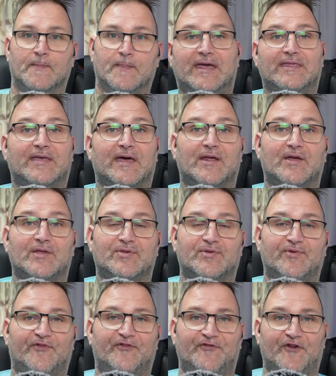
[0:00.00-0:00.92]
I think that
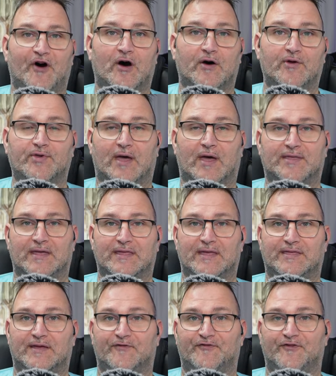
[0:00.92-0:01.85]
it's false. I think
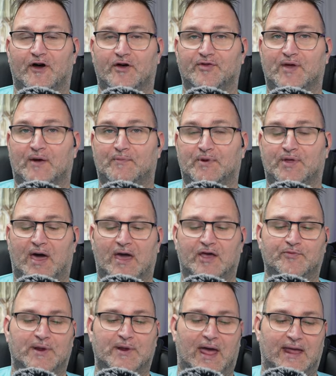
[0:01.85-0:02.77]
that they're false
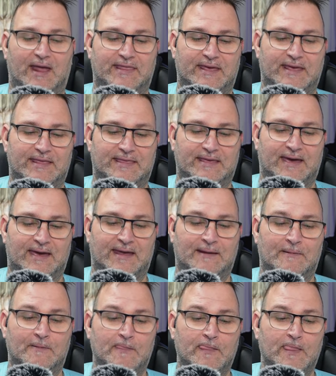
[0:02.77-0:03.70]
advertisement. I think
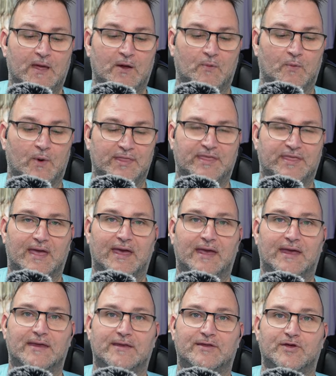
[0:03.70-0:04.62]
that what
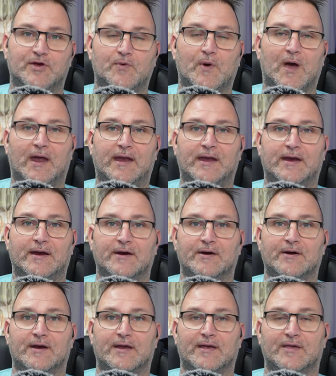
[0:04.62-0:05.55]
they do out
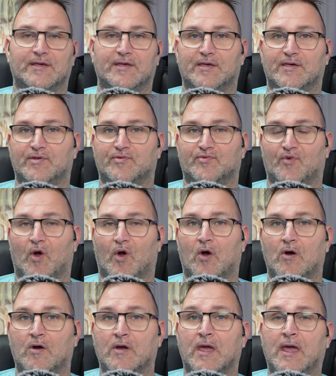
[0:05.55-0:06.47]
here is, is
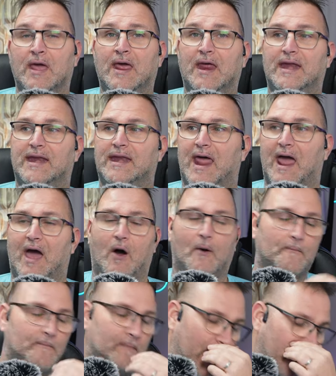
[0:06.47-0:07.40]
wrong.
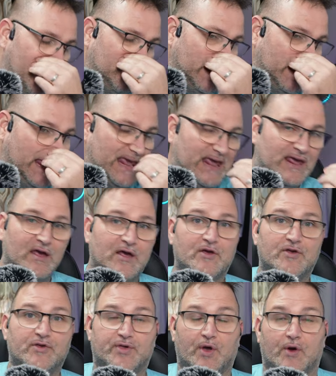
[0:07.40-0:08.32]
Now, maybe
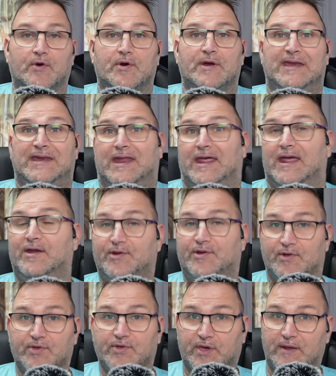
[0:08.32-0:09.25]
certain
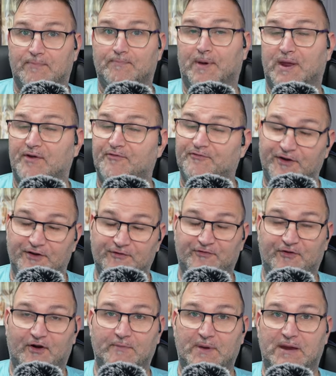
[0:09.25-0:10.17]
niches can benefit
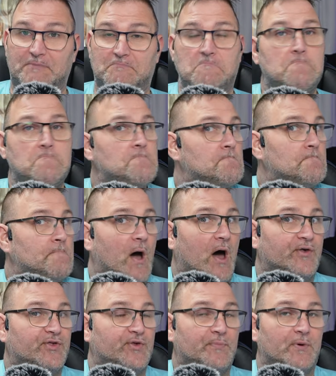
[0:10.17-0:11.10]
from it.
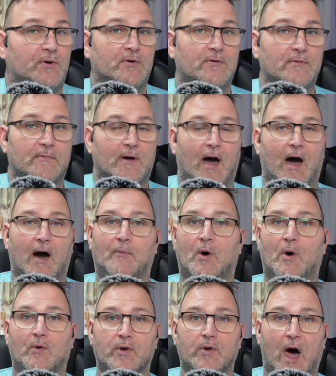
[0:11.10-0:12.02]
Possible. I
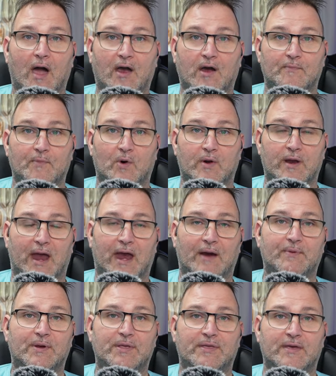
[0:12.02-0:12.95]
won't knock them on
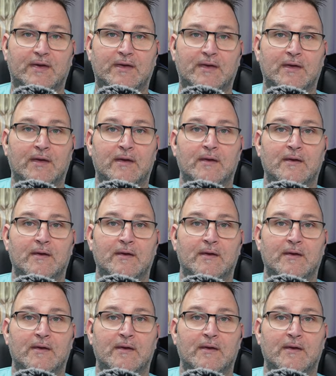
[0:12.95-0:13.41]
everything.